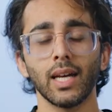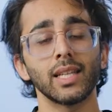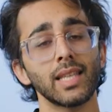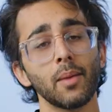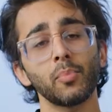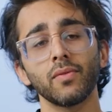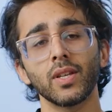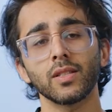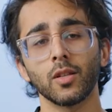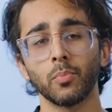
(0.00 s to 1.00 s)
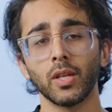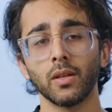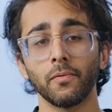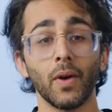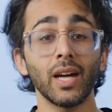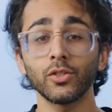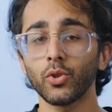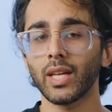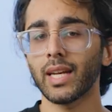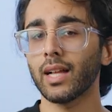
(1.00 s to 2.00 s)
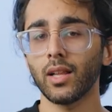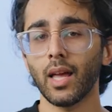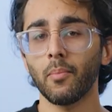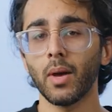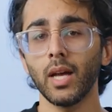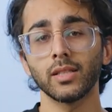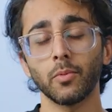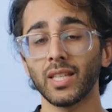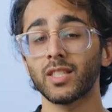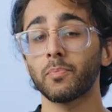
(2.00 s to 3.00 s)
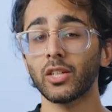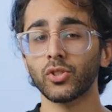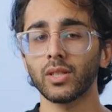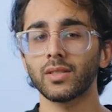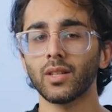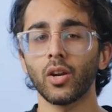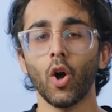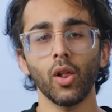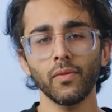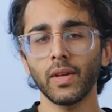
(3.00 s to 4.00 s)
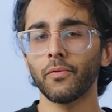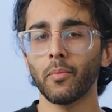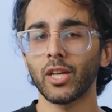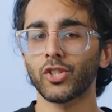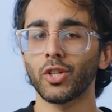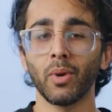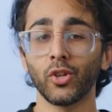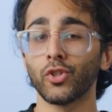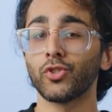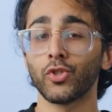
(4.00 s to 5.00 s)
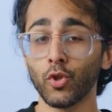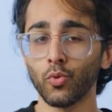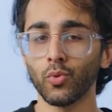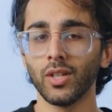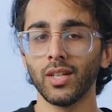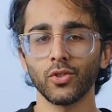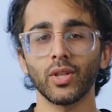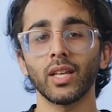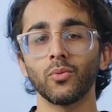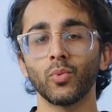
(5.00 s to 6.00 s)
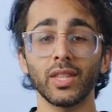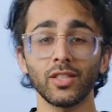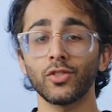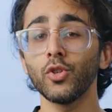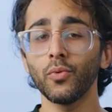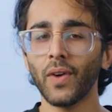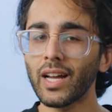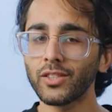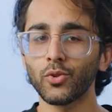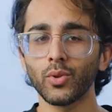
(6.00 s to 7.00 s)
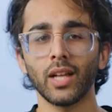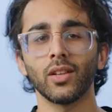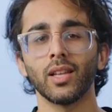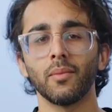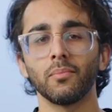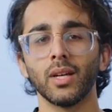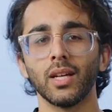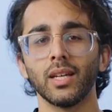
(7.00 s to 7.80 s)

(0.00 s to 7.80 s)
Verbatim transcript: An example of this could be fine-tuning an LLM to be a specialist on all of the information about your zoo, so that with this new fine-tuned LLM,